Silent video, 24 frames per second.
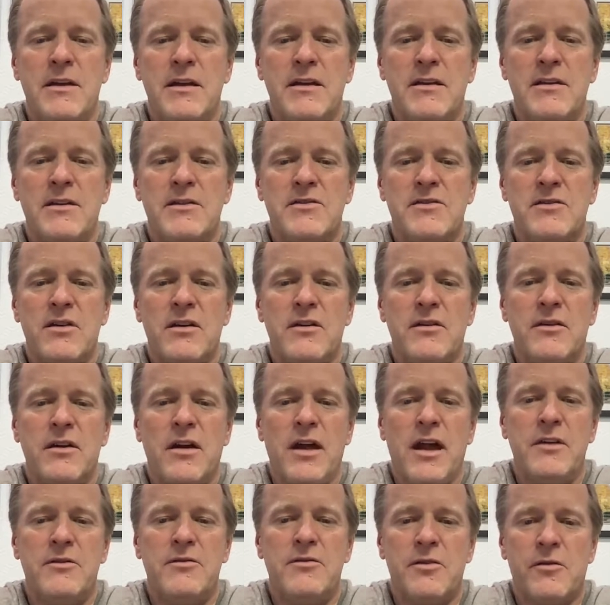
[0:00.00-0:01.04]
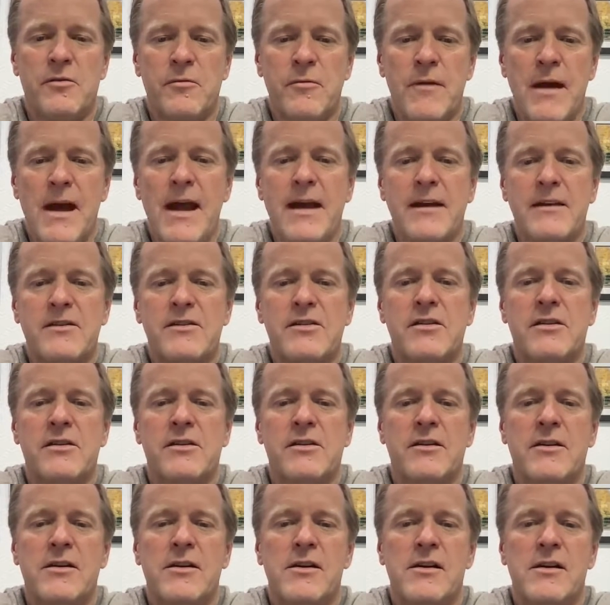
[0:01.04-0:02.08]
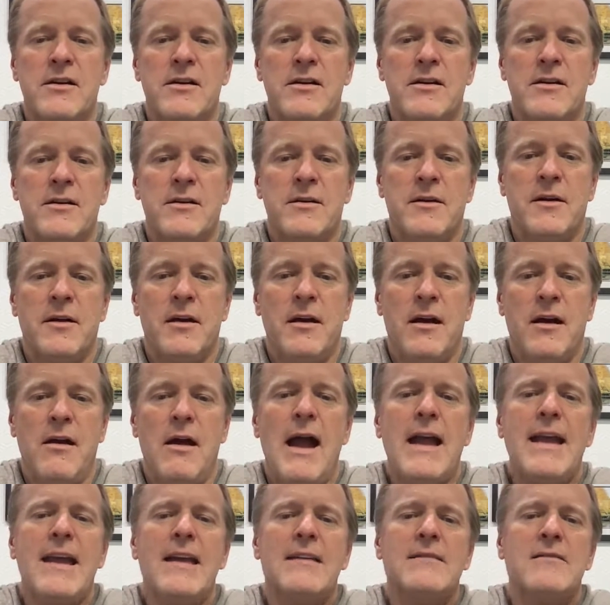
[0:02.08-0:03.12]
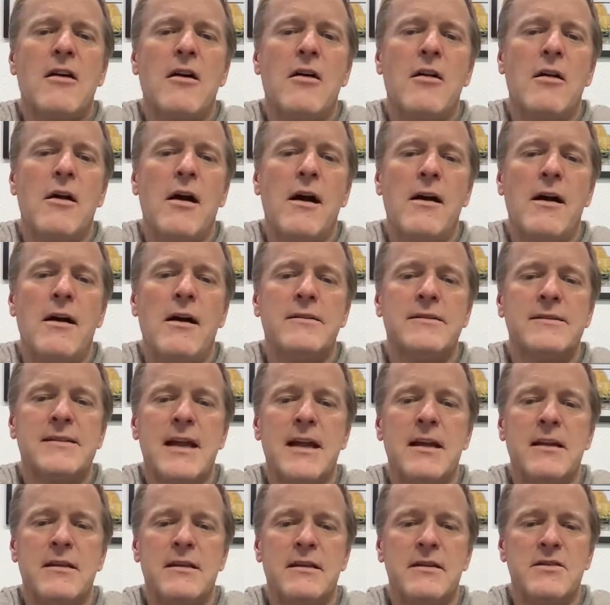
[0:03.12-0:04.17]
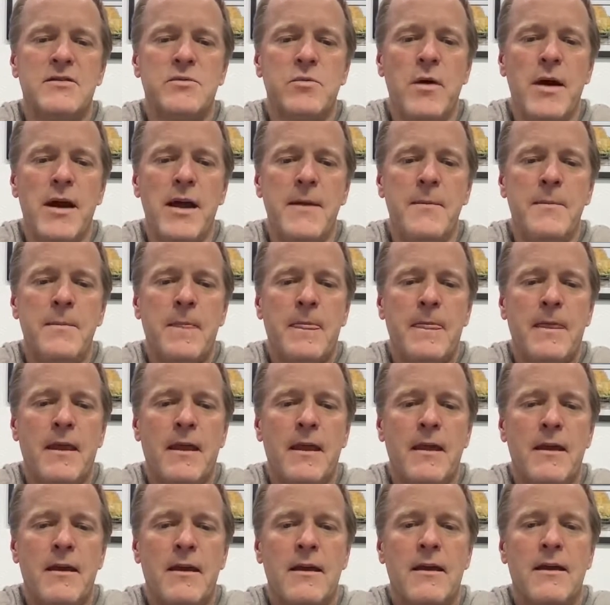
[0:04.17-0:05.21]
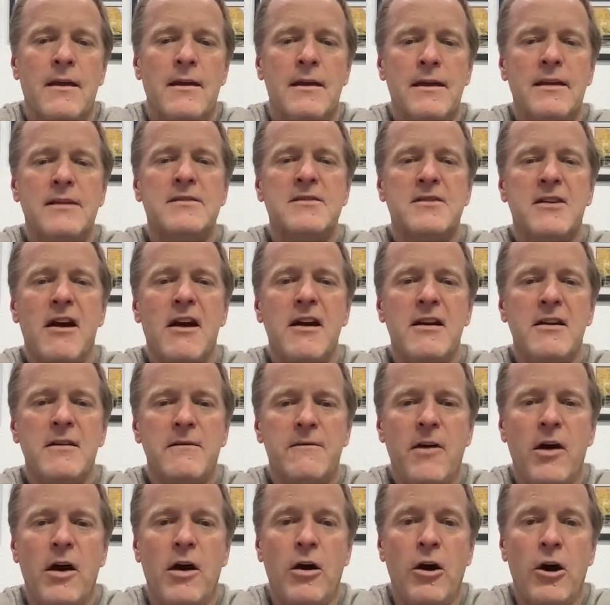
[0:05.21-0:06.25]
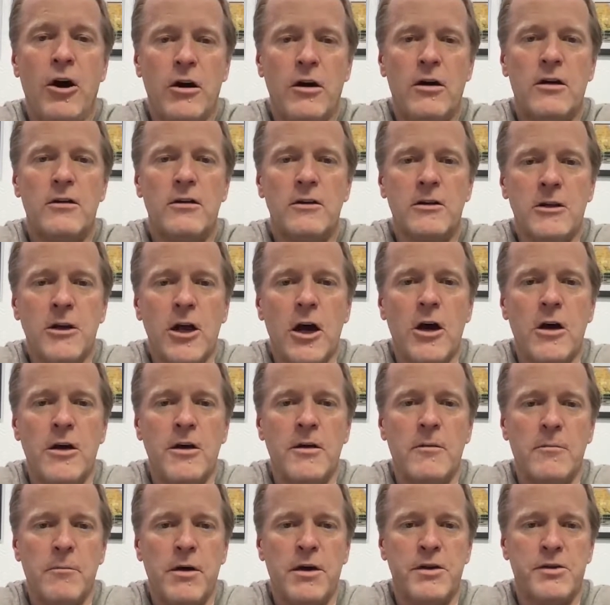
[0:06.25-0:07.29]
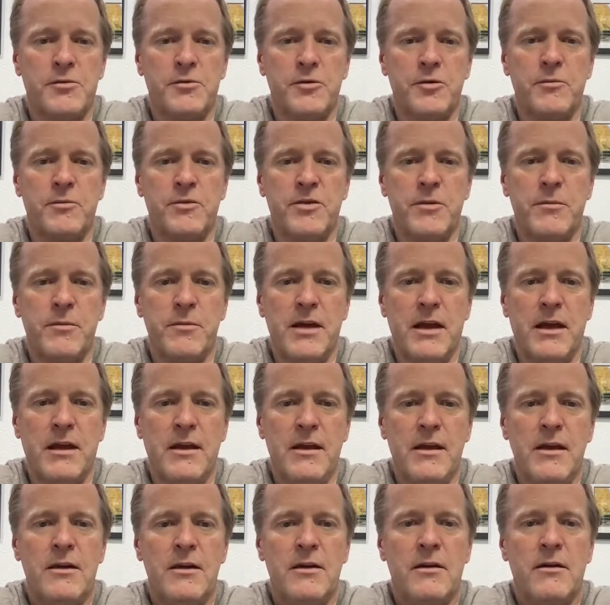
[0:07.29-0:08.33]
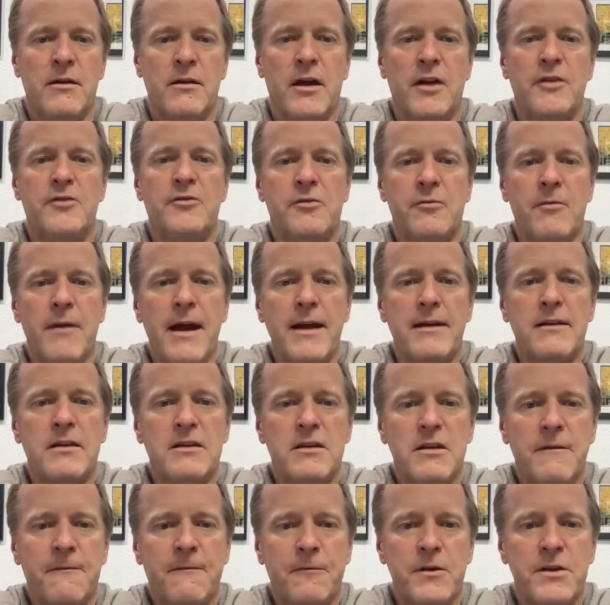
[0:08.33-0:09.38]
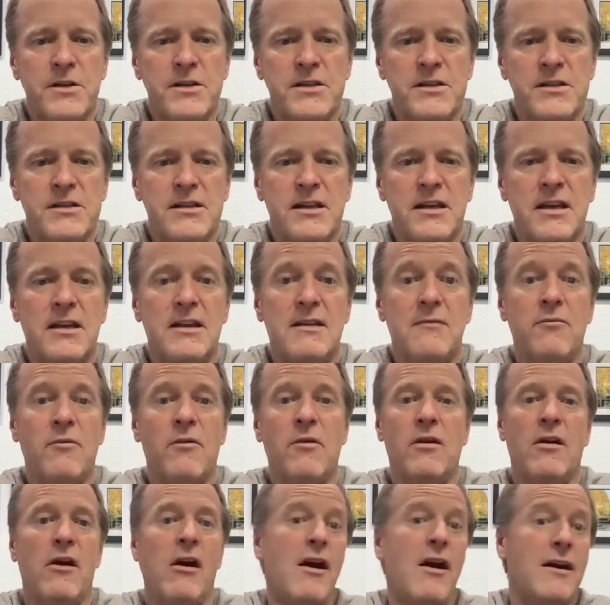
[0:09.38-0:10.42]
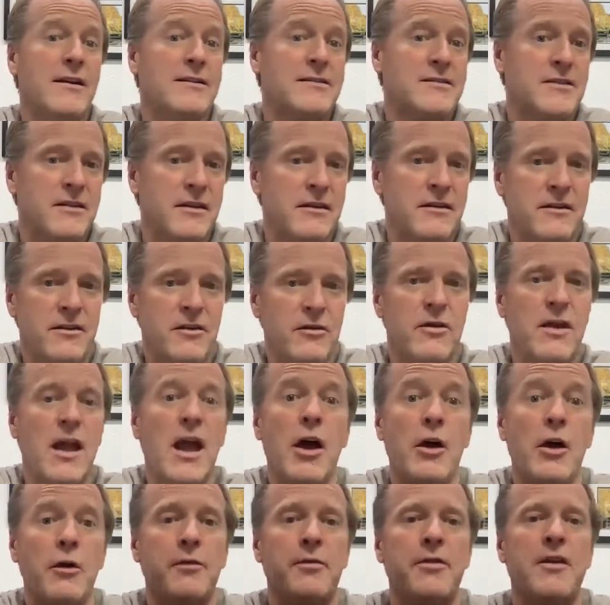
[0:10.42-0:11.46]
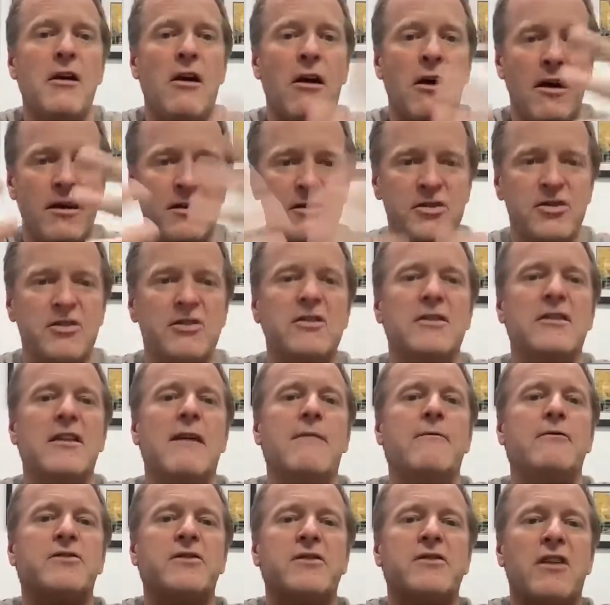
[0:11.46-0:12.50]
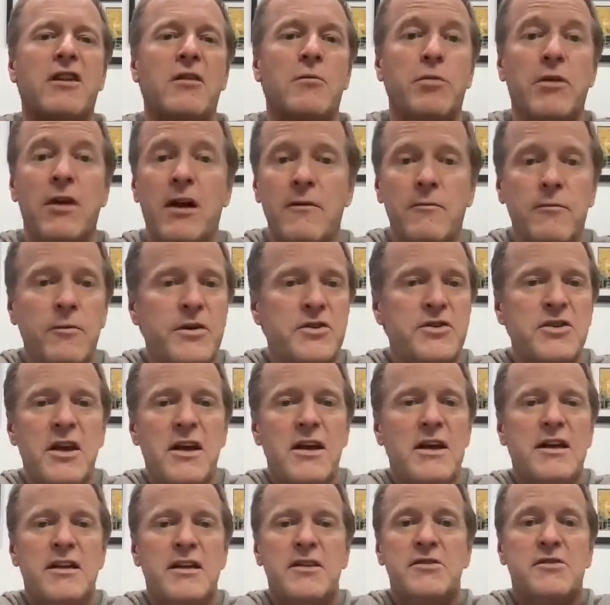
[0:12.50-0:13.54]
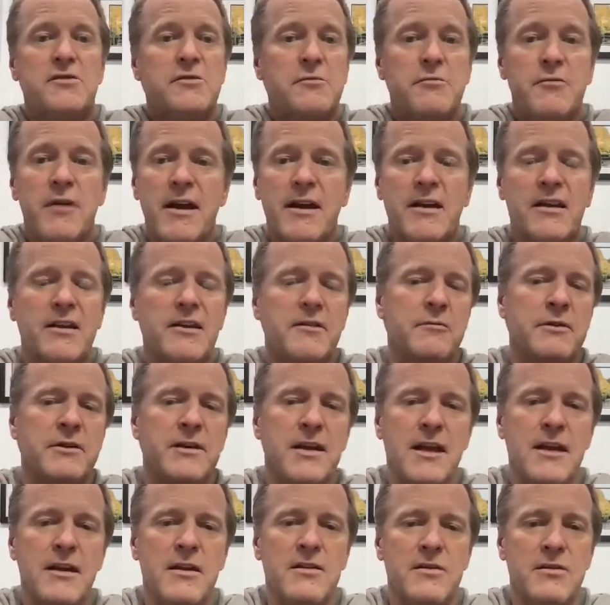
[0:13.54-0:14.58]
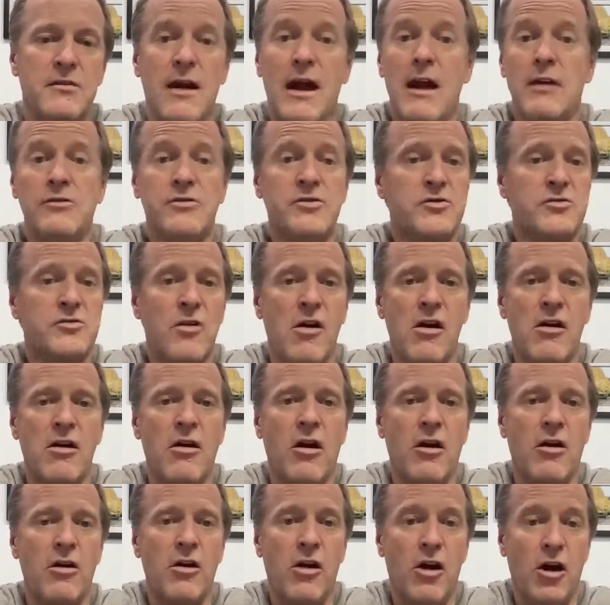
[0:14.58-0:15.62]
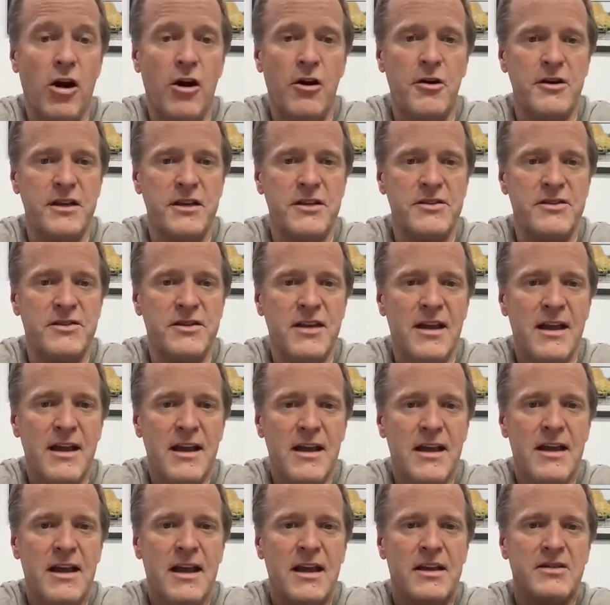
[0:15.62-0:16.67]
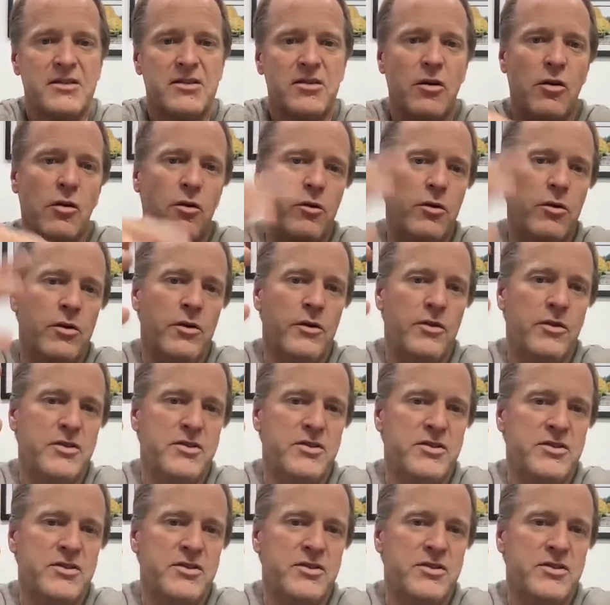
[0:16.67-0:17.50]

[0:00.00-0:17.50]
is a direct, I guess I'll say it this way, it's kind of a heart-lung mushroom to me. A direct difference in healthy oxygen levels into the blood, which is directly related to how strong our heart is. And so